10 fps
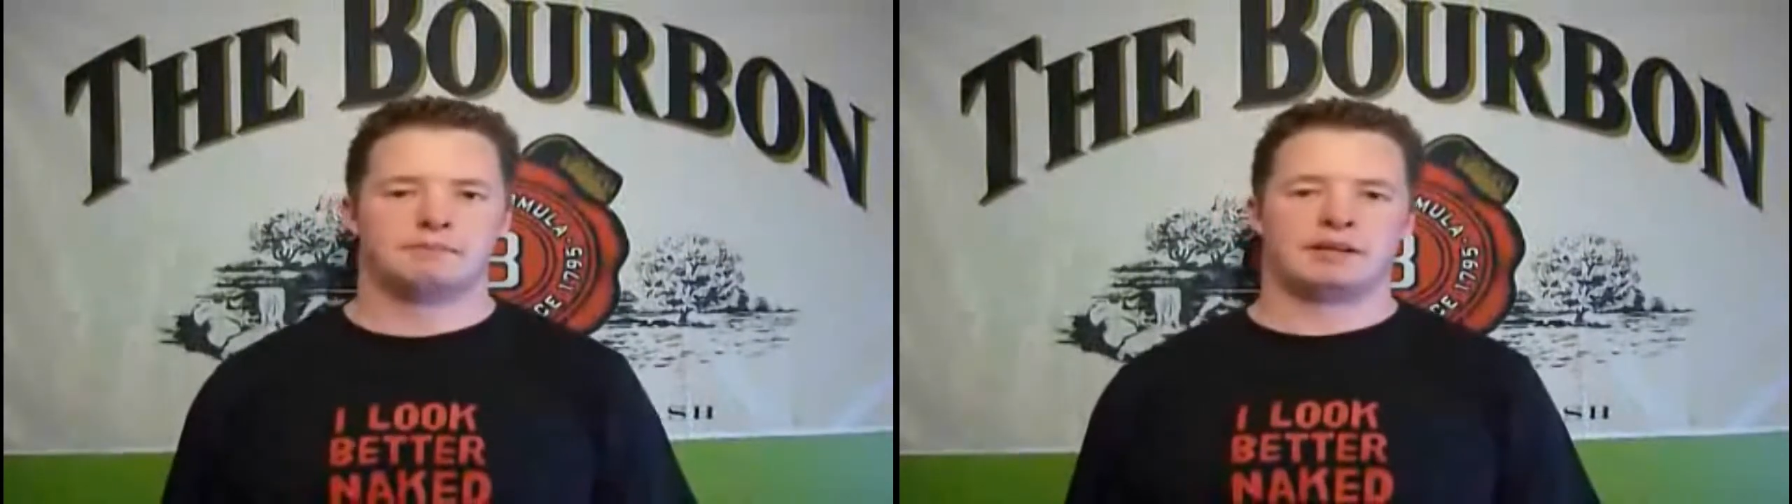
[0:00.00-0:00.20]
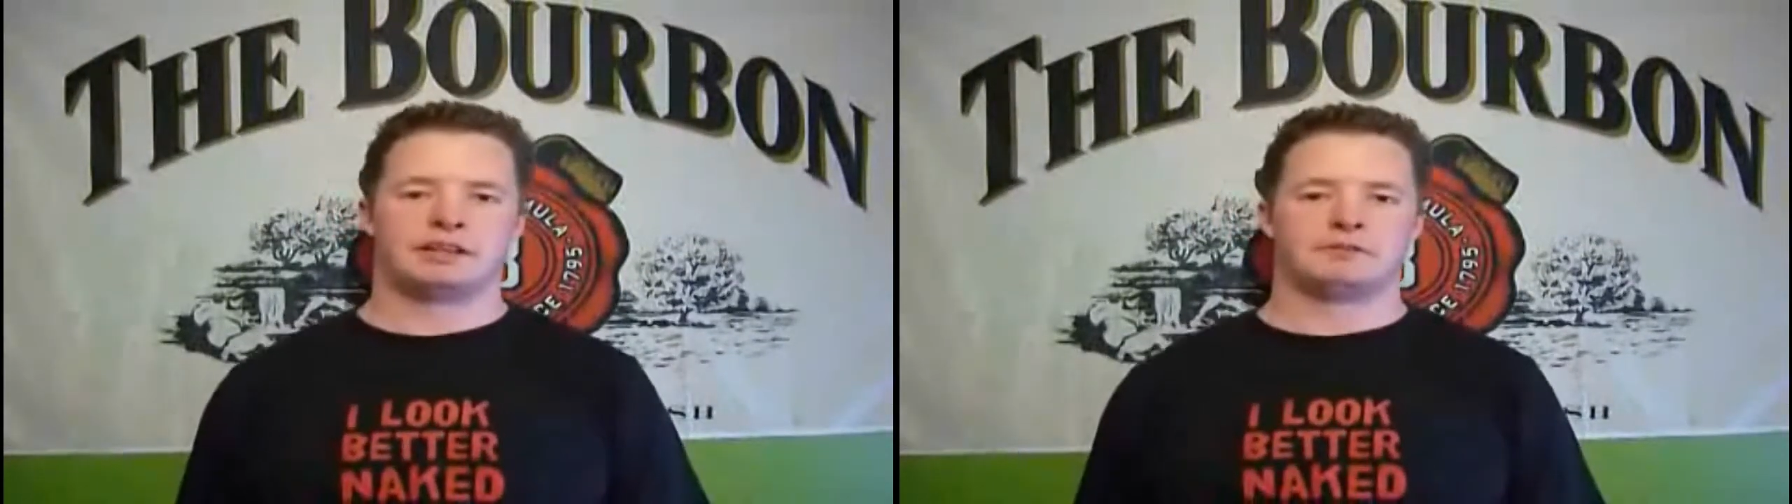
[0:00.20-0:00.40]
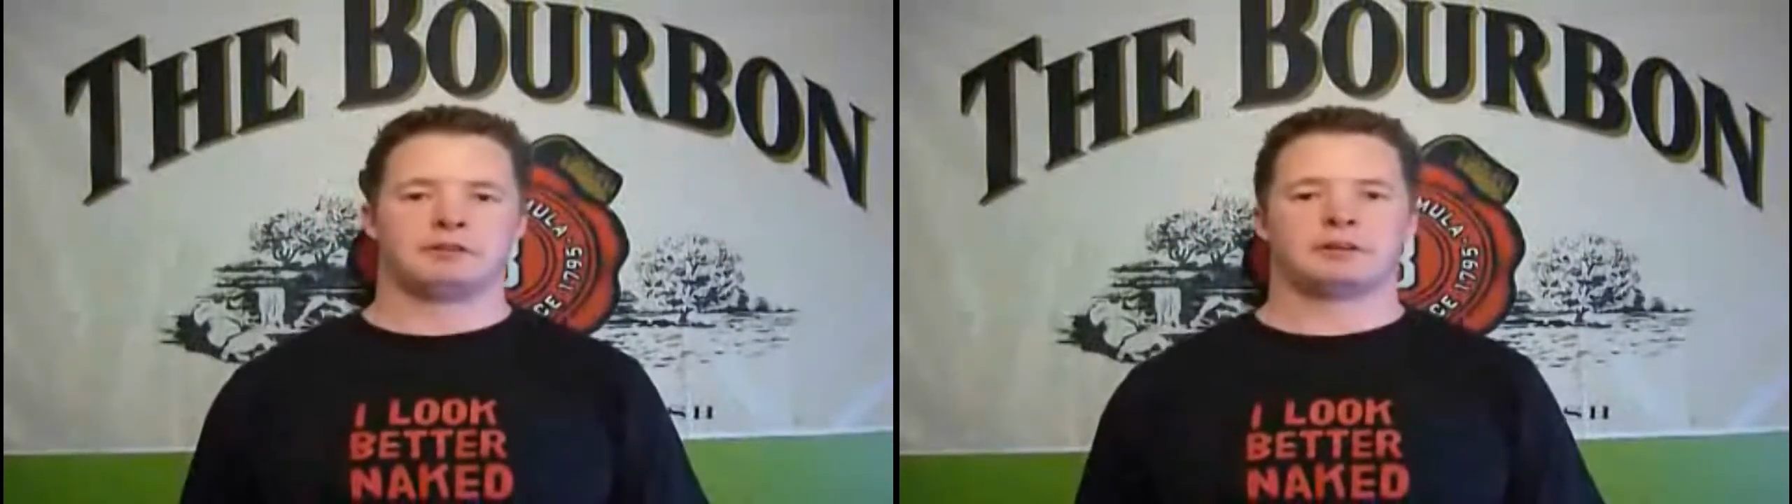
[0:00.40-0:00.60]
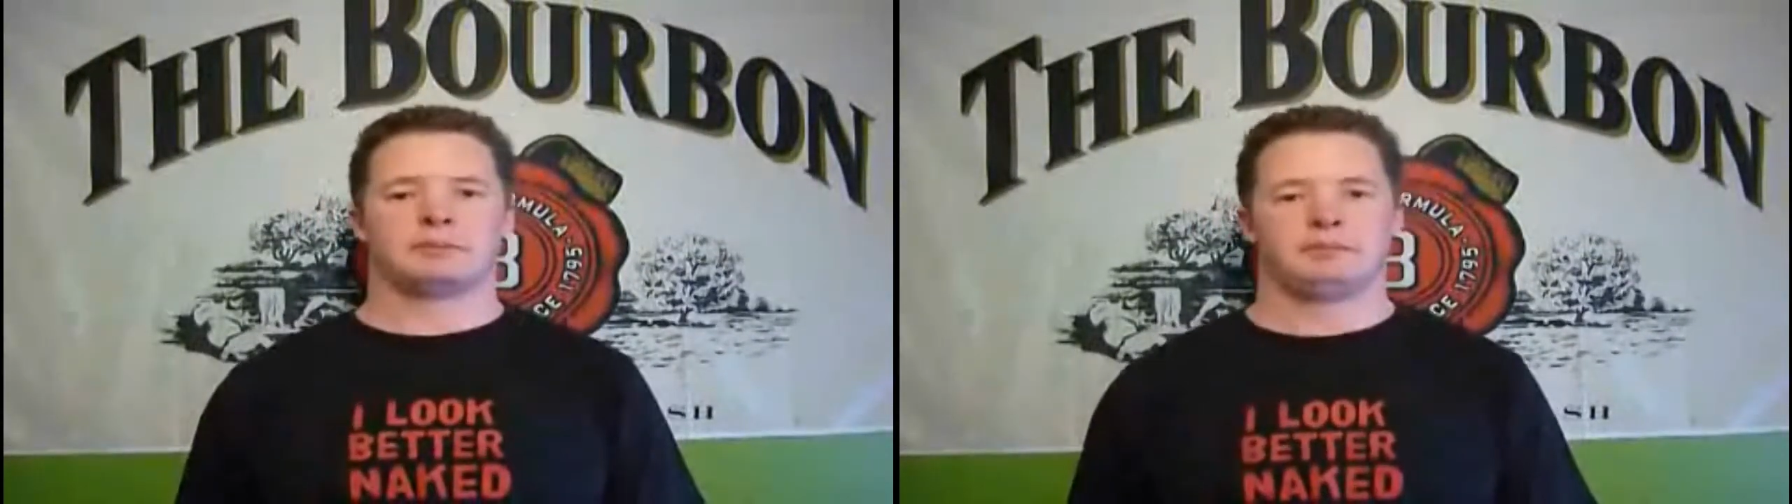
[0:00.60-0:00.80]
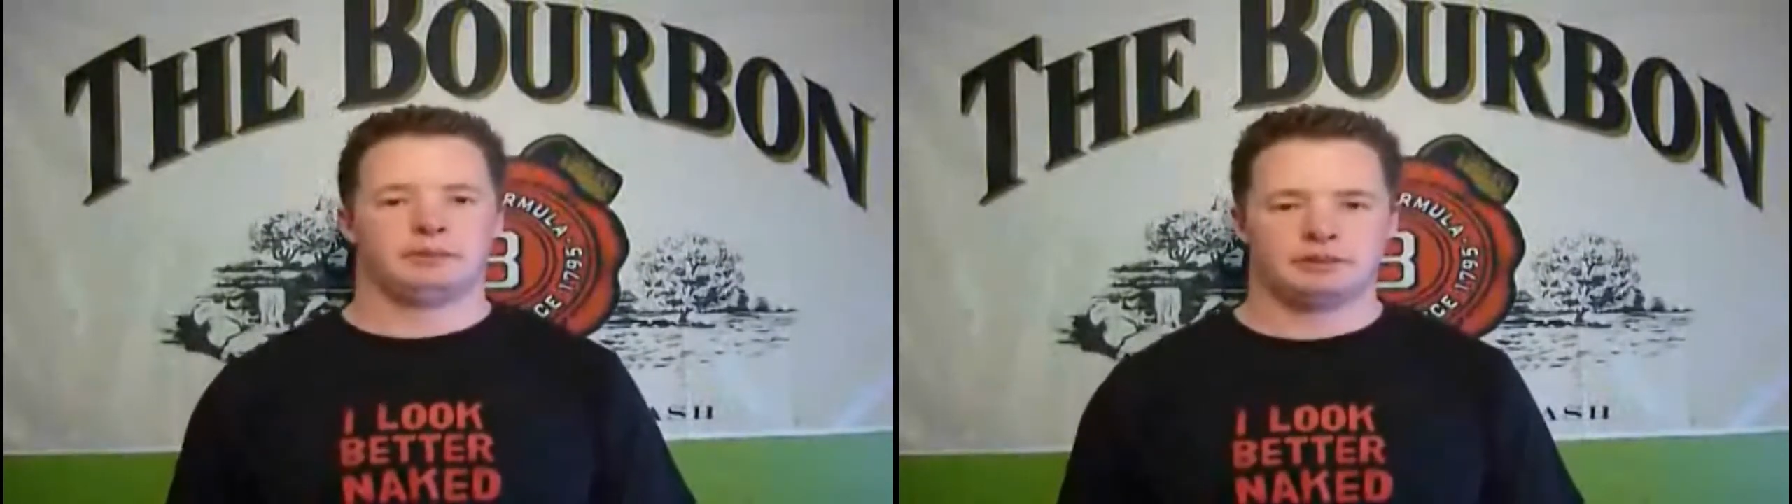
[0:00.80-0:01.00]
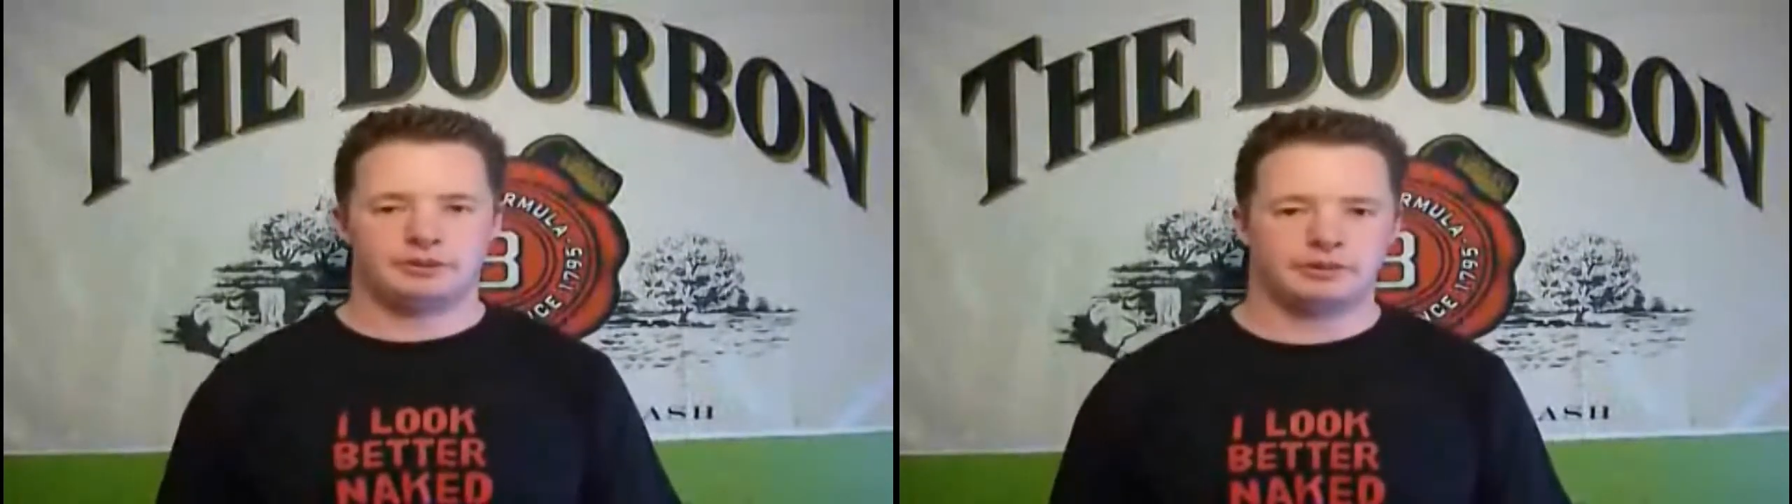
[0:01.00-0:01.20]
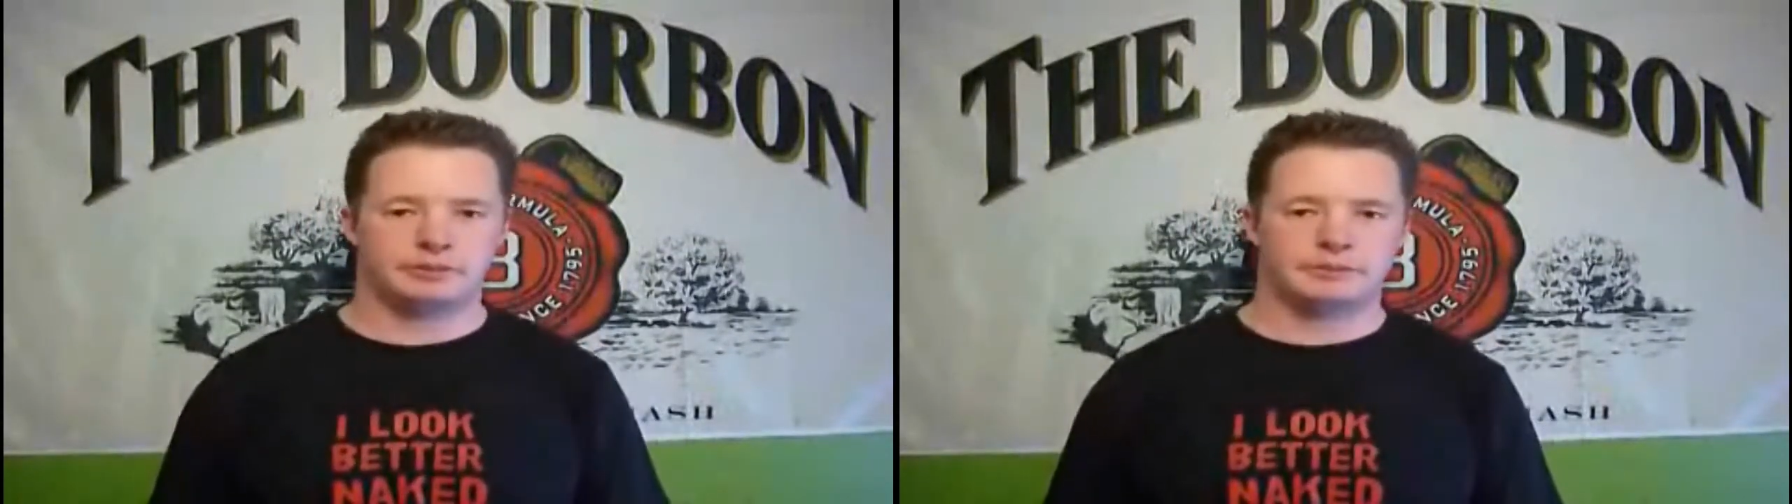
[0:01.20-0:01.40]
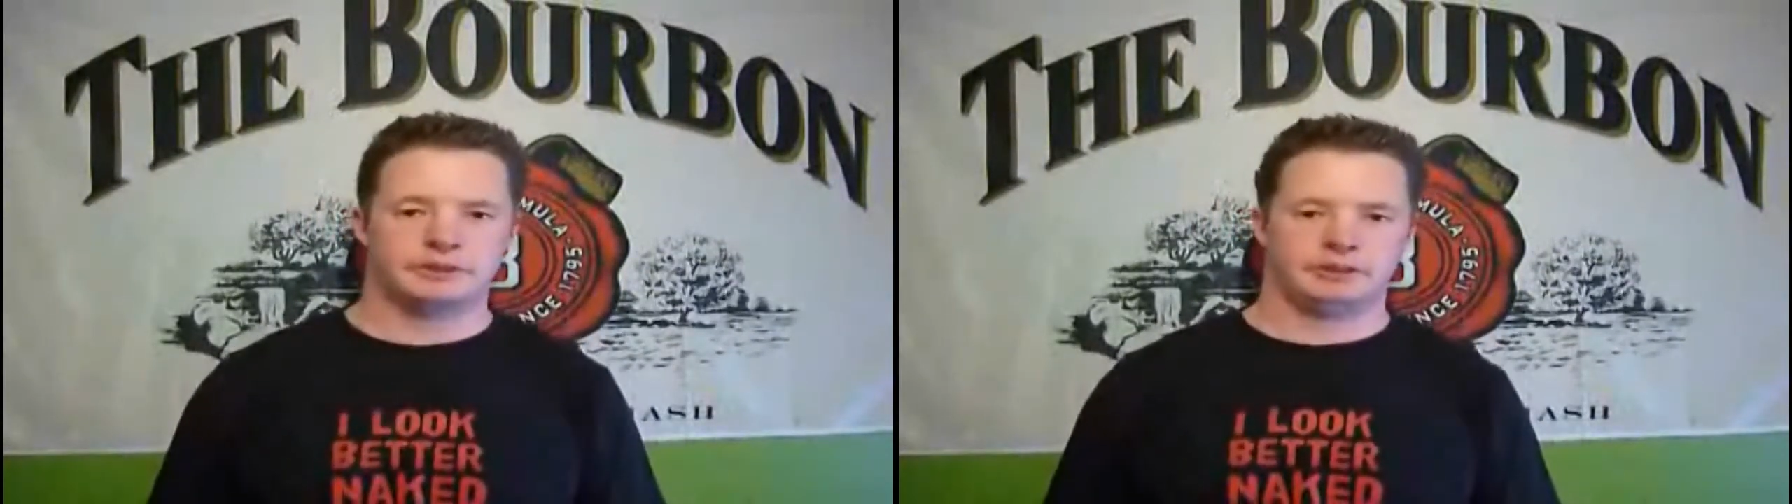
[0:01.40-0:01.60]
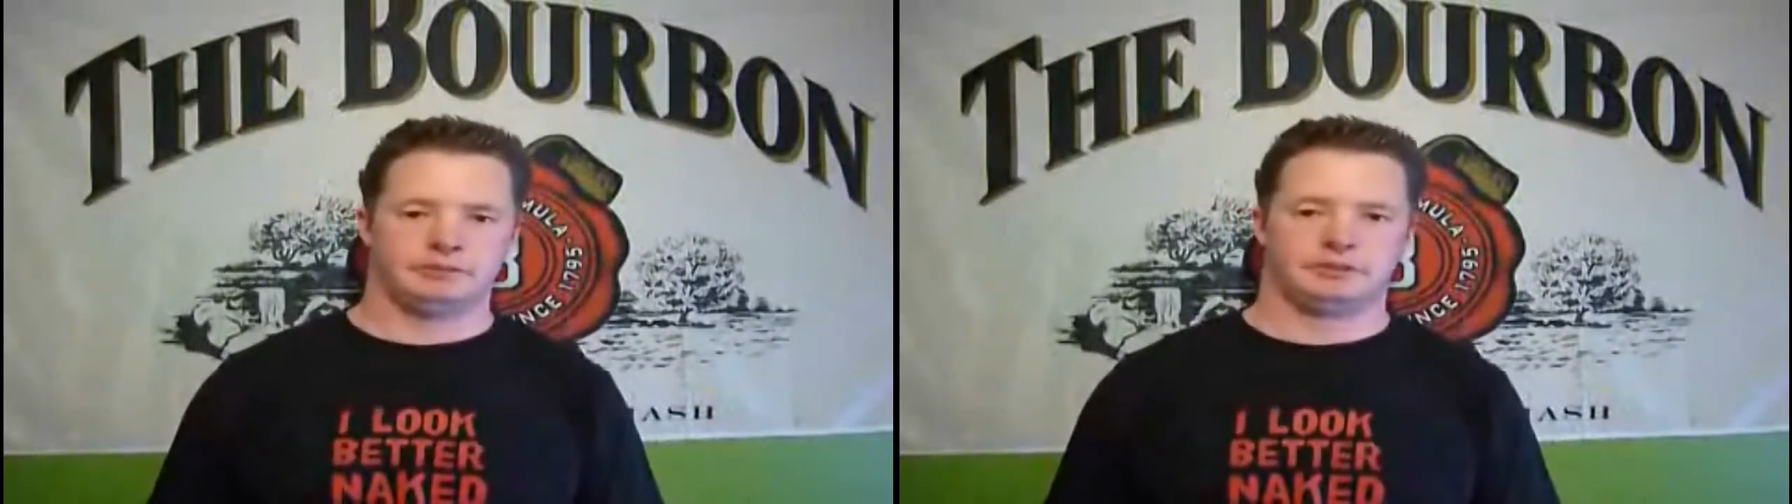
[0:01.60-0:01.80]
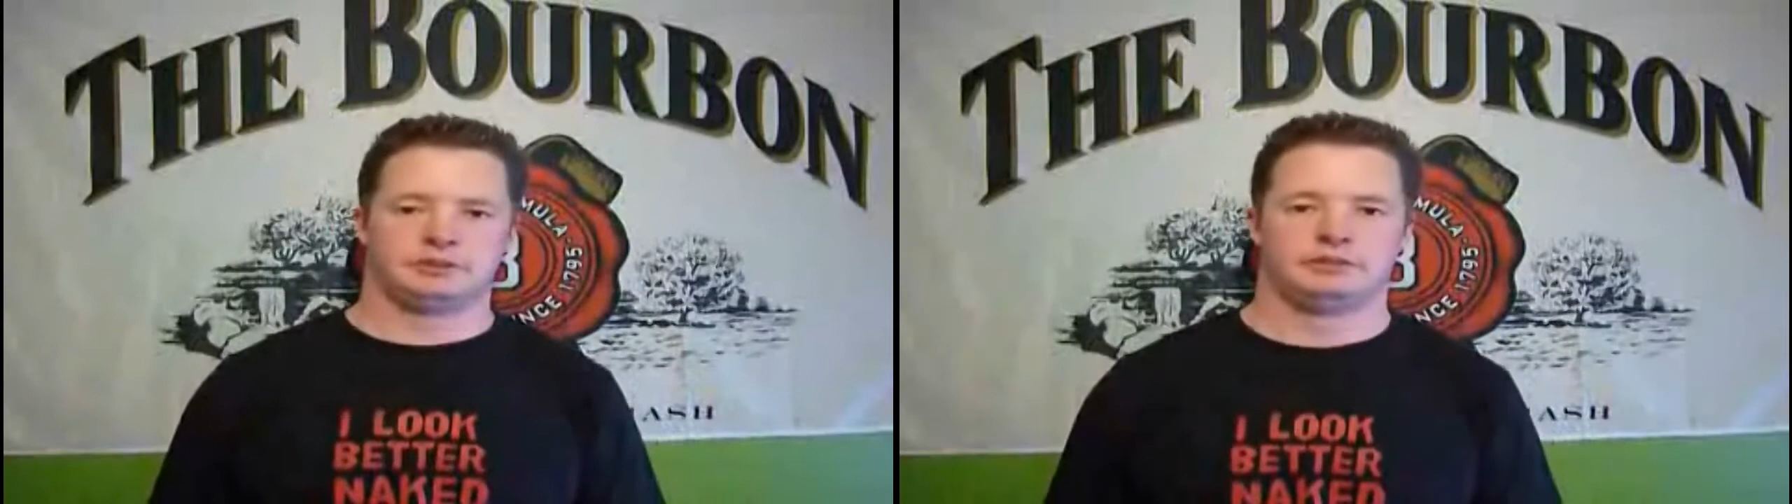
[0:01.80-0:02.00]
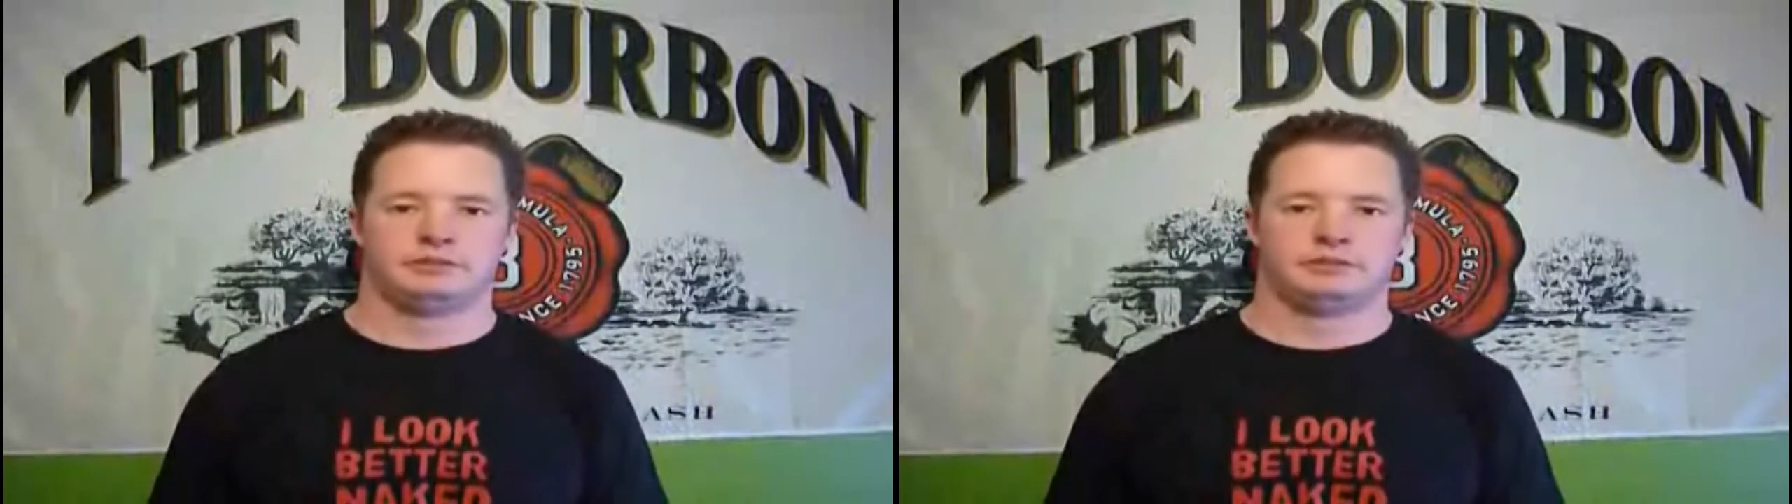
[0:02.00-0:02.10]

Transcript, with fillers: making fun of people that hurt themselves?